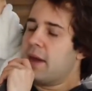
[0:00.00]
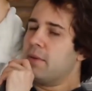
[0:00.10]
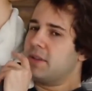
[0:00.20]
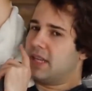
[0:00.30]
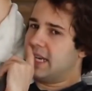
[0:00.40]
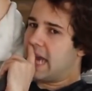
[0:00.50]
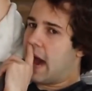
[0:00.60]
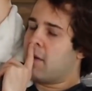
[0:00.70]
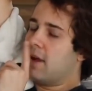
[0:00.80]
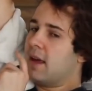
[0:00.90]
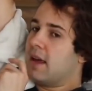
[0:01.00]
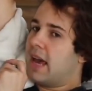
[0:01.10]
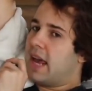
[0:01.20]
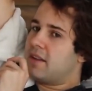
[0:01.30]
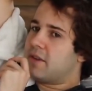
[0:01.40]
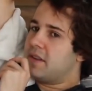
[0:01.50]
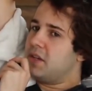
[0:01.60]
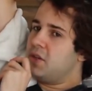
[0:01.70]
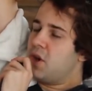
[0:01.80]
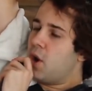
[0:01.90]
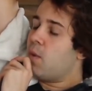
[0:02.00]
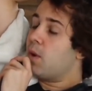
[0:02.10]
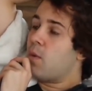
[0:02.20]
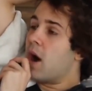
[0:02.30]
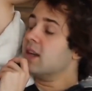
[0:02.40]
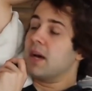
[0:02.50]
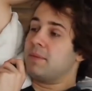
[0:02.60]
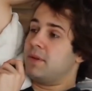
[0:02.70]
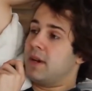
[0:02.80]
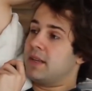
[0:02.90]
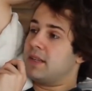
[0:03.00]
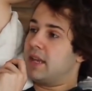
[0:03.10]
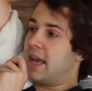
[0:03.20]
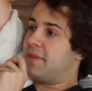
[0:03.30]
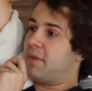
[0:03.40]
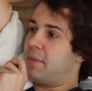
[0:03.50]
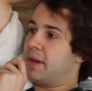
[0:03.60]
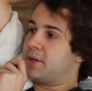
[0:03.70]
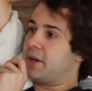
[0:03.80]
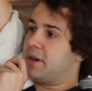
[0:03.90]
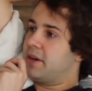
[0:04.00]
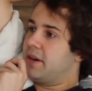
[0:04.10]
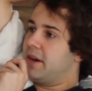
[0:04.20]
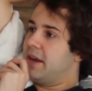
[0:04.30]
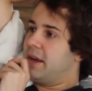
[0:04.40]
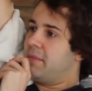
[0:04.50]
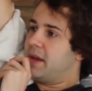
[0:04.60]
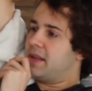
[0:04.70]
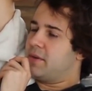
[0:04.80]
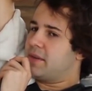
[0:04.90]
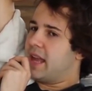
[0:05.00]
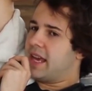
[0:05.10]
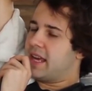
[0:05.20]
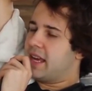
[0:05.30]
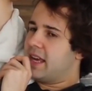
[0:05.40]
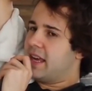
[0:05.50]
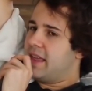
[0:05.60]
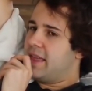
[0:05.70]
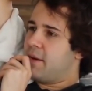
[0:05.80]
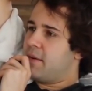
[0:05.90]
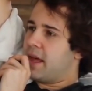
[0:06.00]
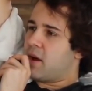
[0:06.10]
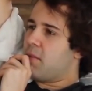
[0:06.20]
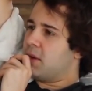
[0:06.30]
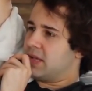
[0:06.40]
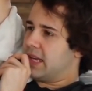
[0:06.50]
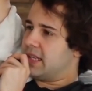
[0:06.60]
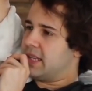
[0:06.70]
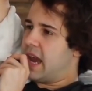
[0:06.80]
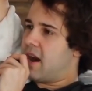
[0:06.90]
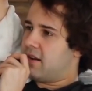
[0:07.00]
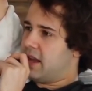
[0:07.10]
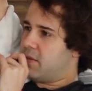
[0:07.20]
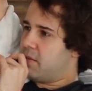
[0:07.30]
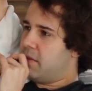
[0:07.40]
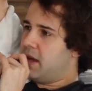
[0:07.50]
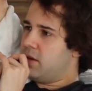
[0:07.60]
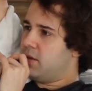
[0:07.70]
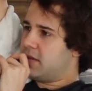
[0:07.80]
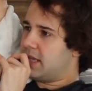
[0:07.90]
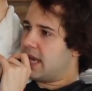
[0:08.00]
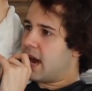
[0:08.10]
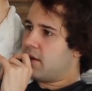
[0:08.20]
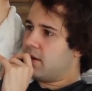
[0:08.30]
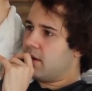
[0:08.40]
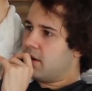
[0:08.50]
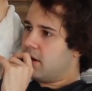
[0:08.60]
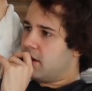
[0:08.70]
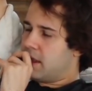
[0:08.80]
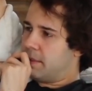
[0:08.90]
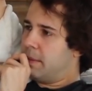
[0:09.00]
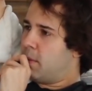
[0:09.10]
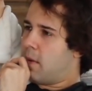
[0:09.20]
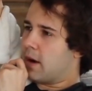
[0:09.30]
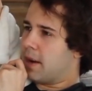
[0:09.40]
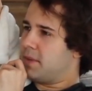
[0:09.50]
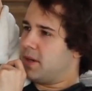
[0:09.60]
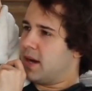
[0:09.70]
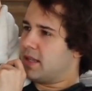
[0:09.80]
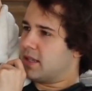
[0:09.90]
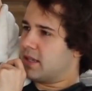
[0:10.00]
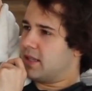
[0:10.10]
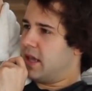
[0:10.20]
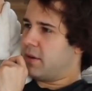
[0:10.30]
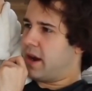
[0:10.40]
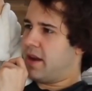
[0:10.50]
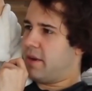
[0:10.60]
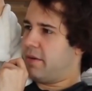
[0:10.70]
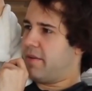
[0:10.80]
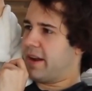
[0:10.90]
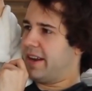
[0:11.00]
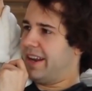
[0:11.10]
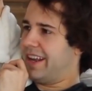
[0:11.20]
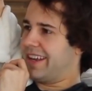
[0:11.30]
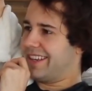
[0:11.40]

And we were sitting down. And it's crazy. No one walked up to us and asked for a picture. Because it was like, they were like almost like scared. Like when me and you sit down, like people walk up to us because they don't care that we're fucking eating.